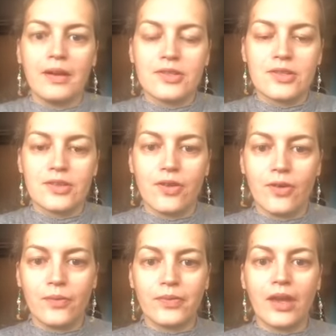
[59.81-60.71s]
So
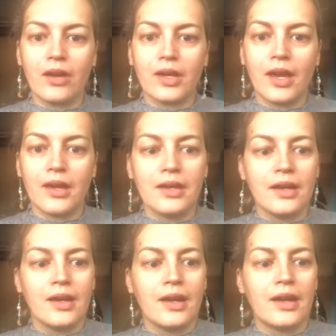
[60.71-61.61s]
okay,
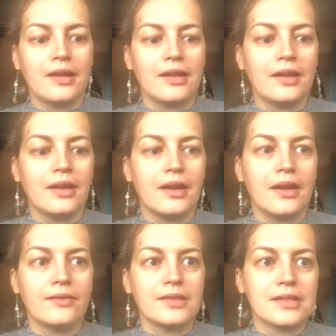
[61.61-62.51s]
and then I
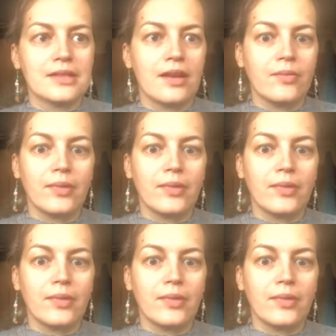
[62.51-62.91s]
have this up.